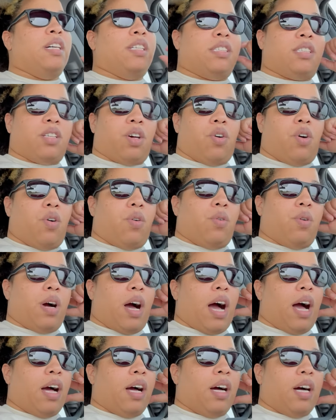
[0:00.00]
So
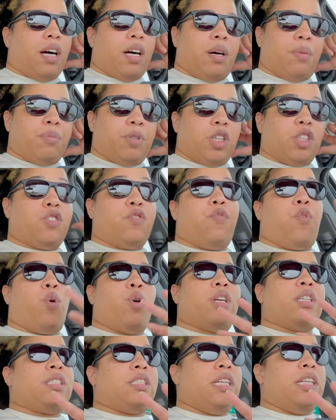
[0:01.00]
um, there's
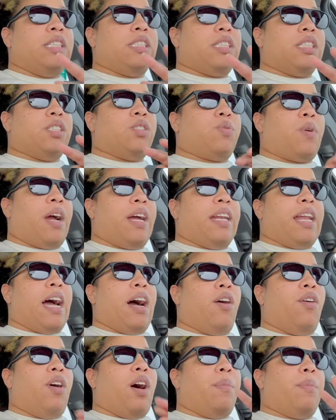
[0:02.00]
four seasons right
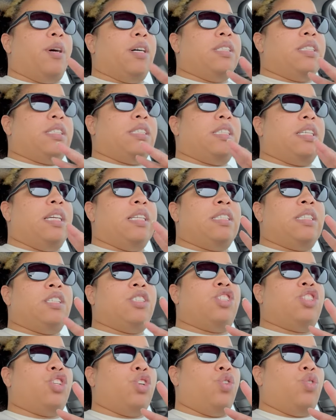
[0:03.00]
now. I'm on season
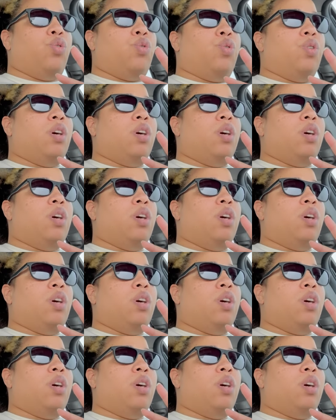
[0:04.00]
two,